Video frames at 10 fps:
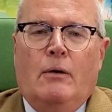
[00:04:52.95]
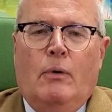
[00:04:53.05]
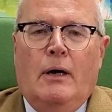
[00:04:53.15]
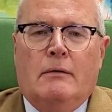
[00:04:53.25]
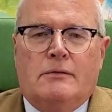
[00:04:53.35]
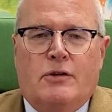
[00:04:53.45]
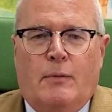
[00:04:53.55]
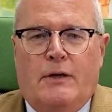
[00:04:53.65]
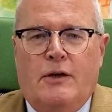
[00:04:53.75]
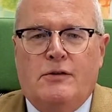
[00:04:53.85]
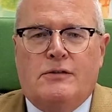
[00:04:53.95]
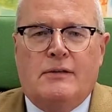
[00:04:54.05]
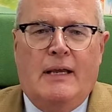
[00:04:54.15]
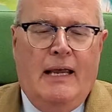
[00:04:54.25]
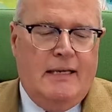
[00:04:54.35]
Well, to reduce
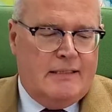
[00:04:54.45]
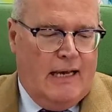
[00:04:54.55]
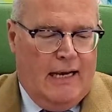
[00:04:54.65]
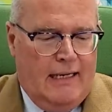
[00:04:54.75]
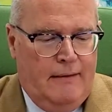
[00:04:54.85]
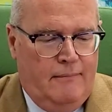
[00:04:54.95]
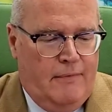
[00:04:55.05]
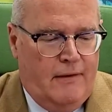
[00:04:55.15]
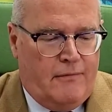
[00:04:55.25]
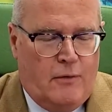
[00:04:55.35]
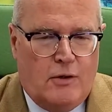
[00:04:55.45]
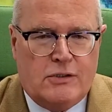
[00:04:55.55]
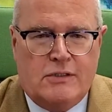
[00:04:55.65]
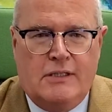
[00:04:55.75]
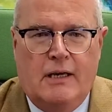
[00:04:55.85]
anxiety, the
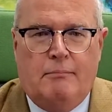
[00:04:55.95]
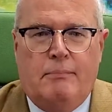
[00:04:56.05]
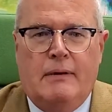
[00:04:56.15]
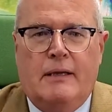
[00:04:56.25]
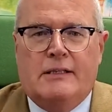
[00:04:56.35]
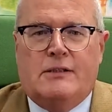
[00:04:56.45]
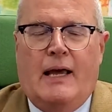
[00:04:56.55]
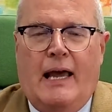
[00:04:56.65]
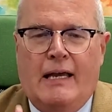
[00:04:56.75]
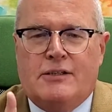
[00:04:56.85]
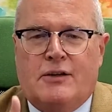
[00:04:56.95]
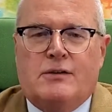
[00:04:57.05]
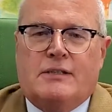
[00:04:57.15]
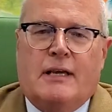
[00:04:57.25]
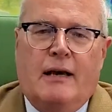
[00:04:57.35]
first tip is to ask
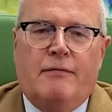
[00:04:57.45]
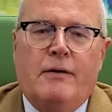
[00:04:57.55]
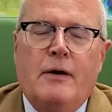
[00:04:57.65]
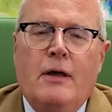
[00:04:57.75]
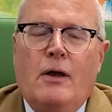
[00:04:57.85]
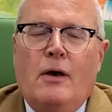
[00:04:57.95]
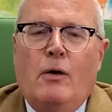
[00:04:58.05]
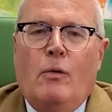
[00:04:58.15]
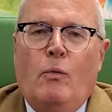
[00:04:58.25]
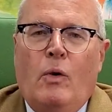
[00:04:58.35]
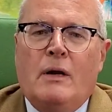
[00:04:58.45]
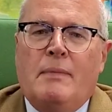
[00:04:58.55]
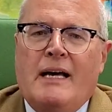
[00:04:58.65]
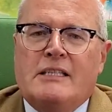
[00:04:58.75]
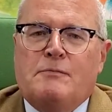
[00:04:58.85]
yourself, what am
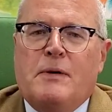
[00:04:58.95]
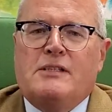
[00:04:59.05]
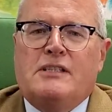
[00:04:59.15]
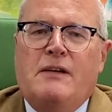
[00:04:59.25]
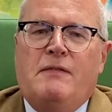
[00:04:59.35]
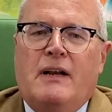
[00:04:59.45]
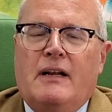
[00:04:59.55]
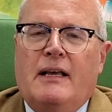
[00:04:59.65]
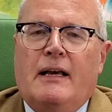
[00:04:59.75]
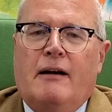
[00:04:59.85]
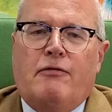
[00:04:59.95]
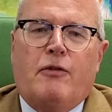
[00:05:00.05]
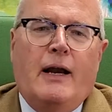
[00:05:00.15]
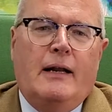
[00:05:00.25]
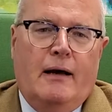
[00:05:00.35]
I specifically
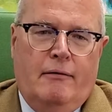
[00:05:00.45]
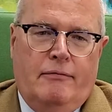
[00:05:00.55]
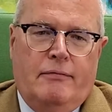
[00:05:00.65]
afraid of?